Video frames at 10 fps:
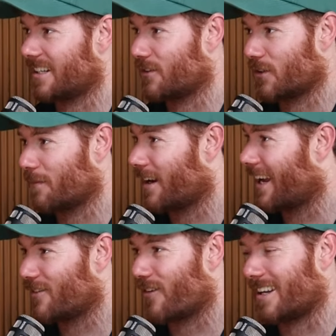in the group. Like
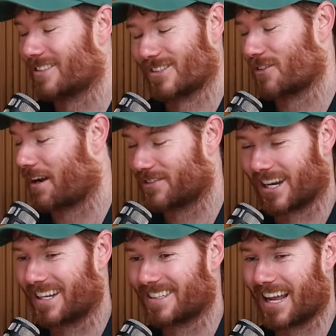he runs the draft chat.